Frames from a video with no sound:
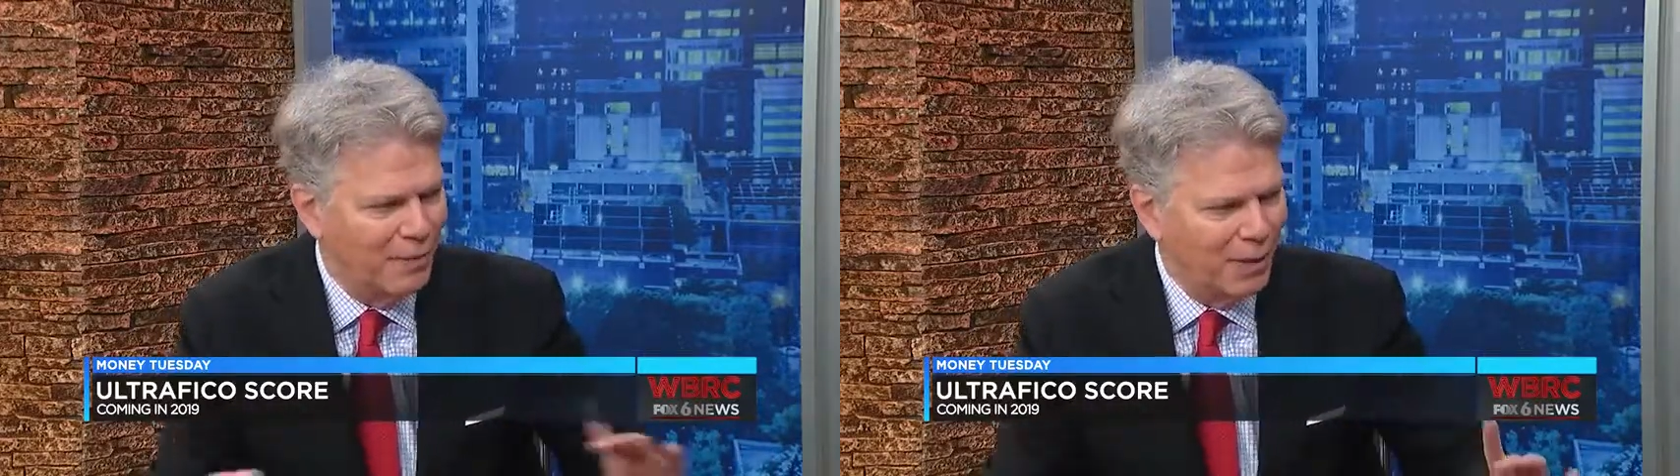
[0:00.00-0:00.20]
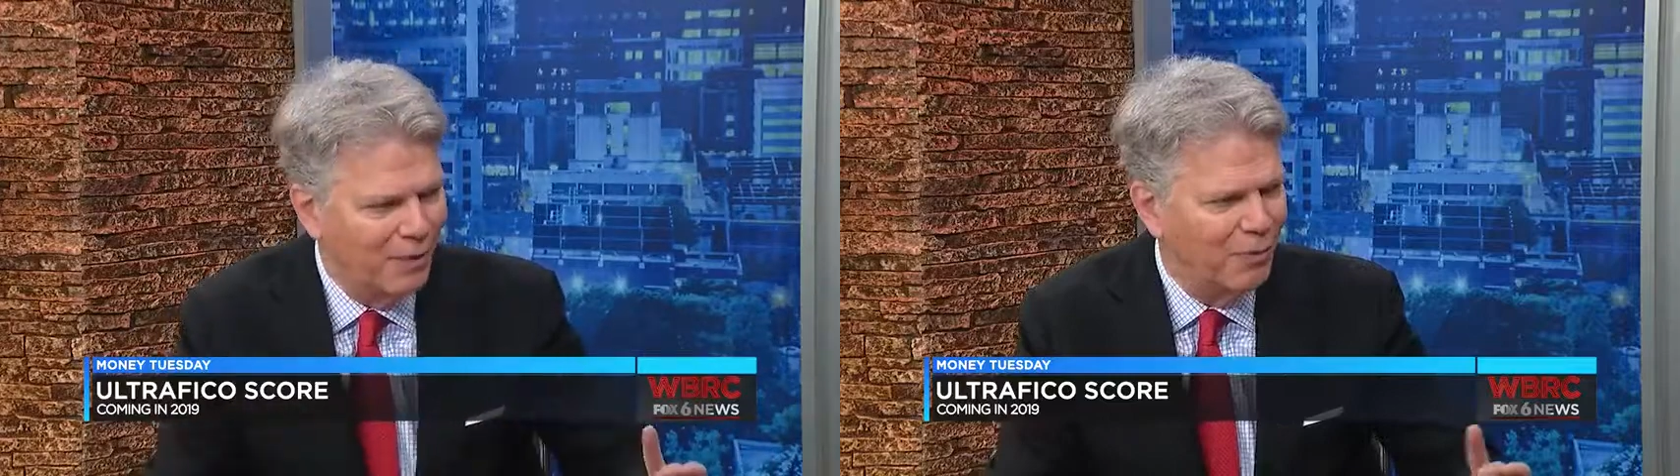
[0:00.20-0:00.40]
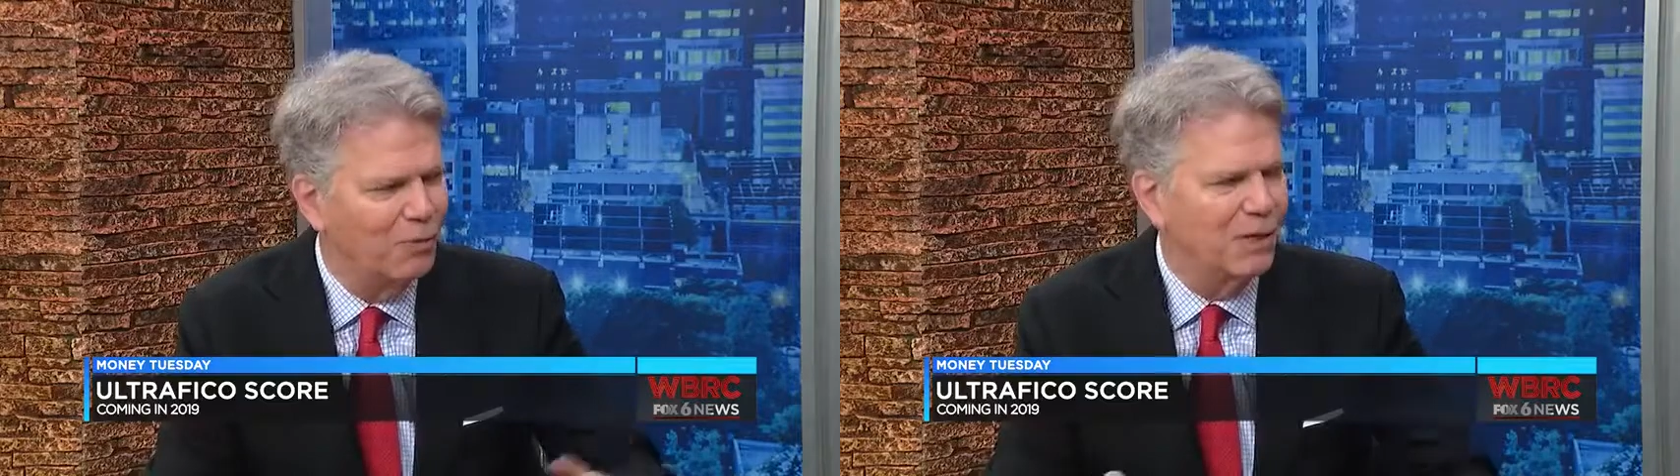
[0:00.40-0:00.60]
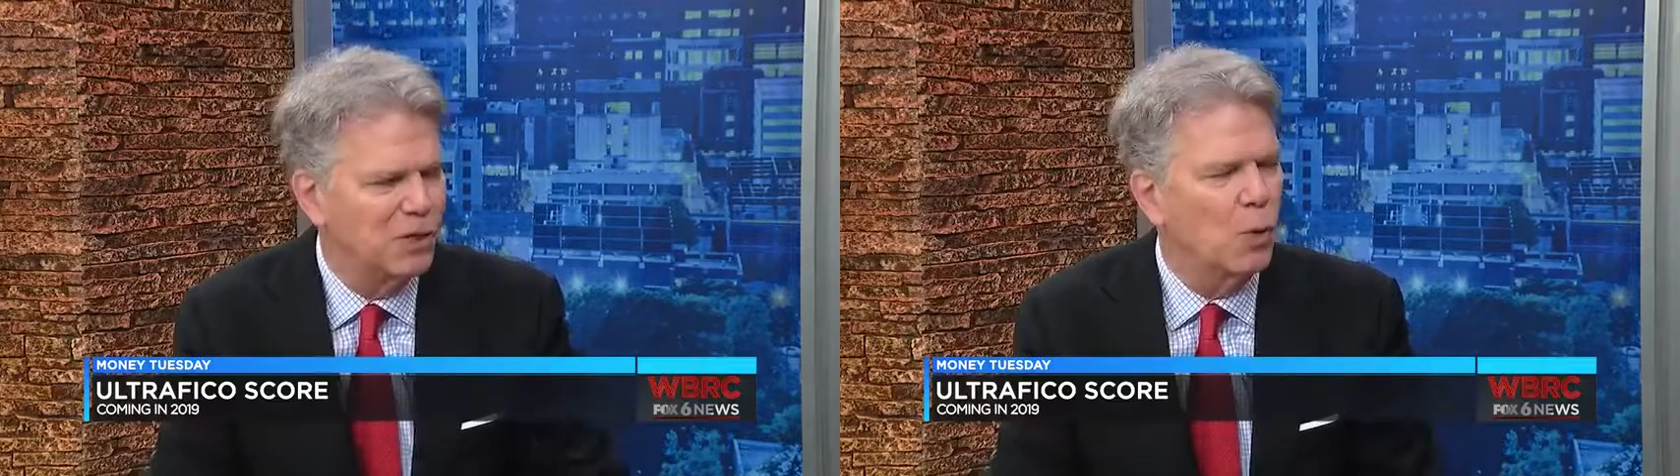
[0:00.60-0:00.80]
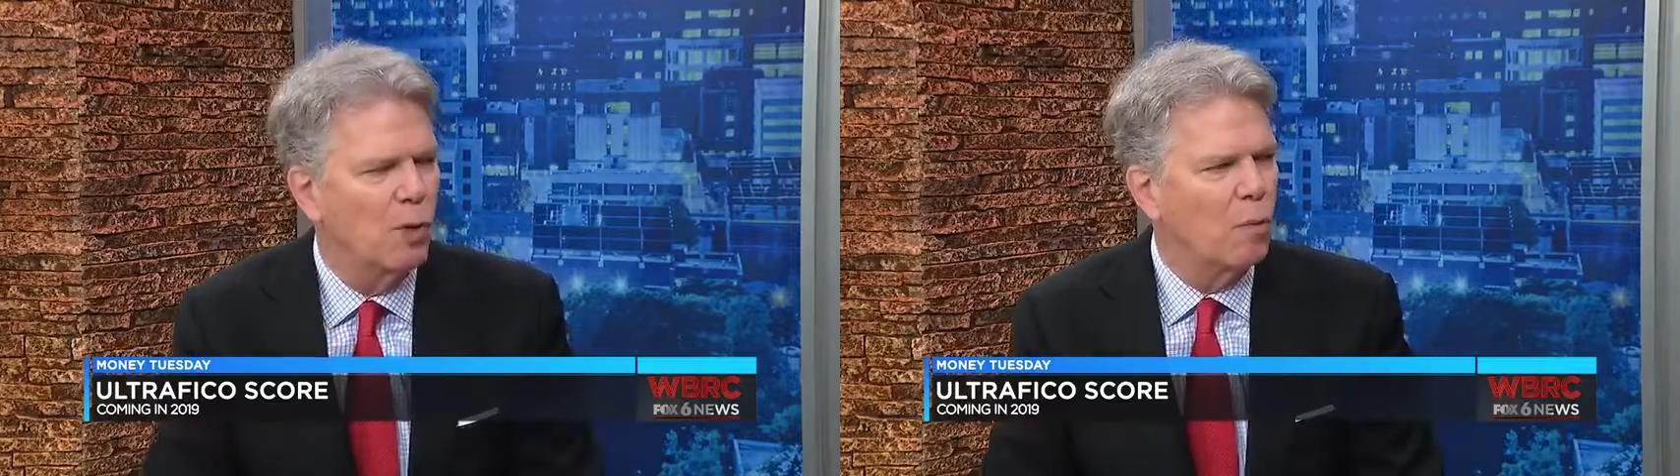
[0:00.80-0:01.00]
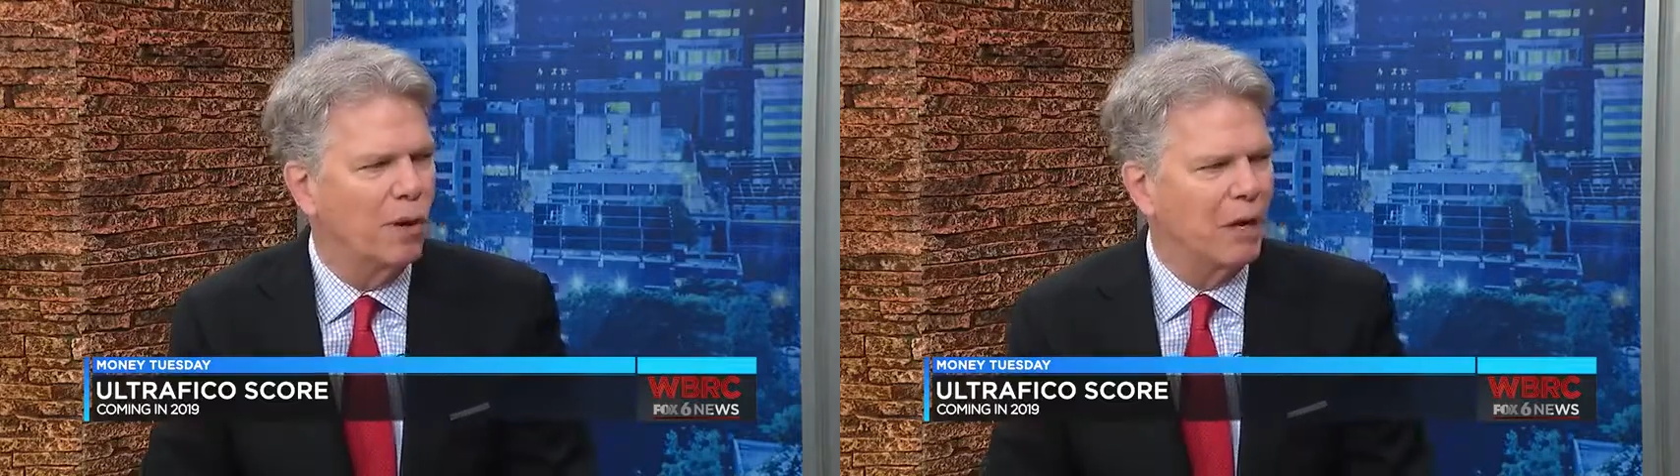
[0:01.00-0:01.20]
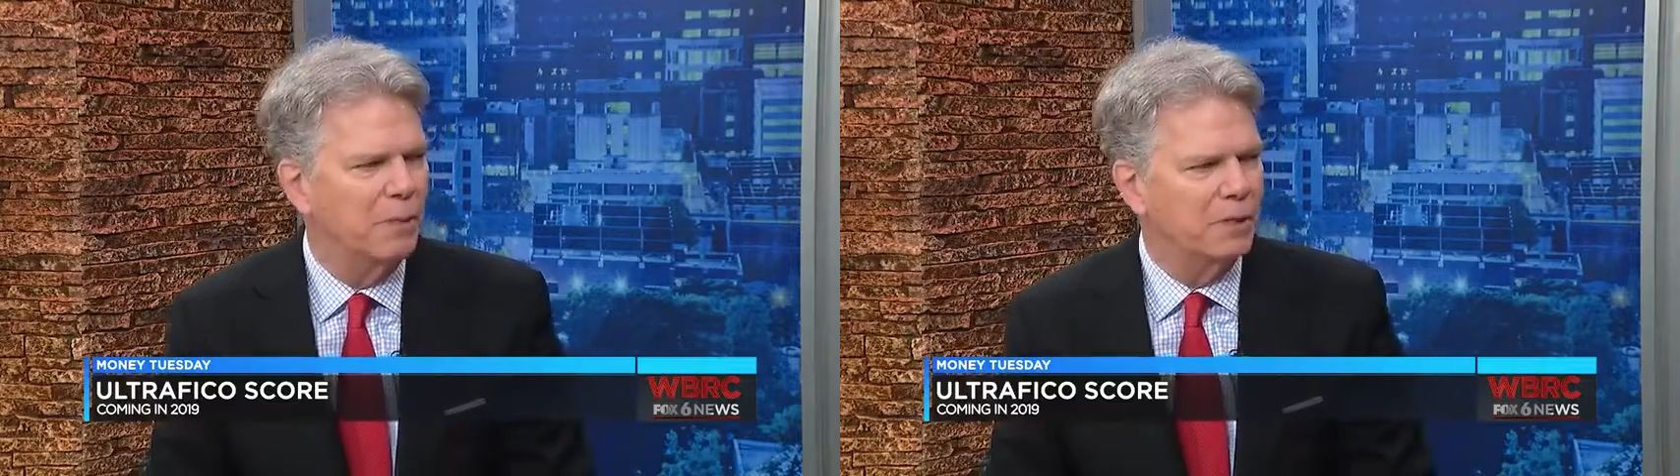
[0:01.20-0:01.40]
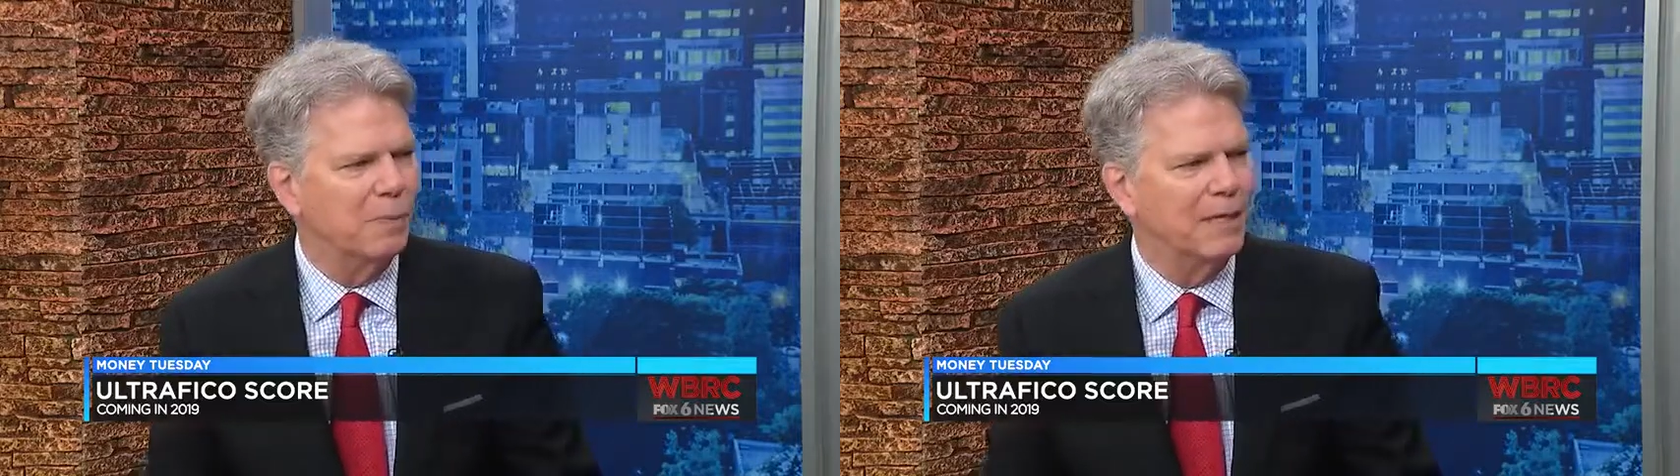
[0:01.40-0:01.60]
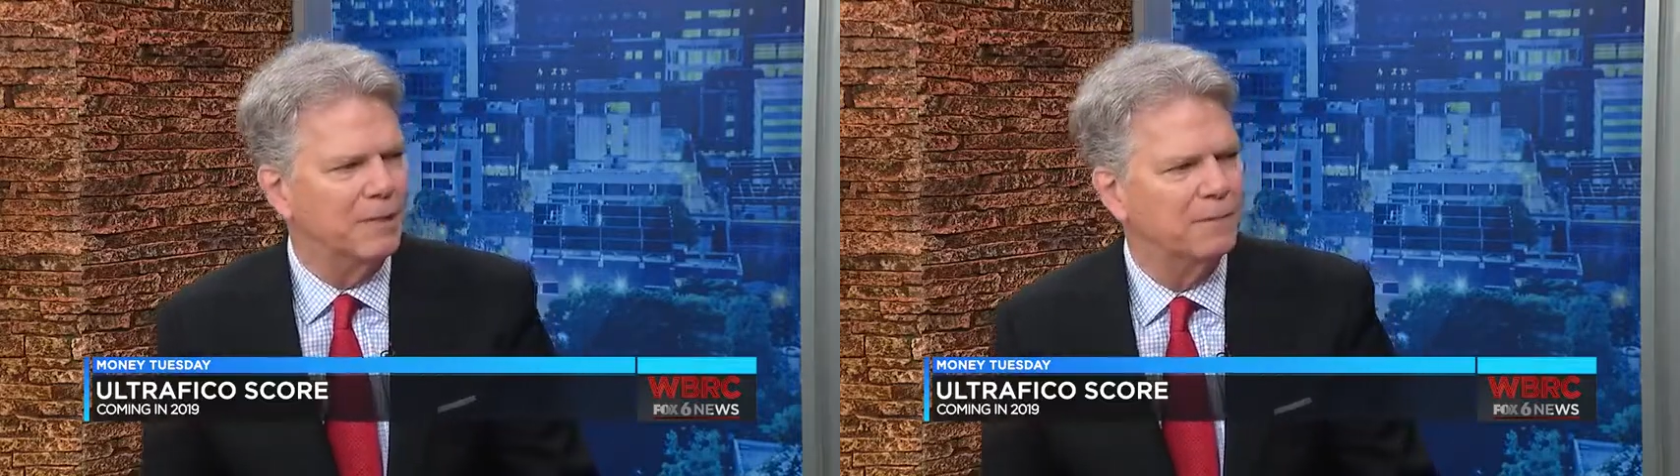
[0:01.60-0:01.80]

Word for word: I'm going to improve my score. It won't help you as much.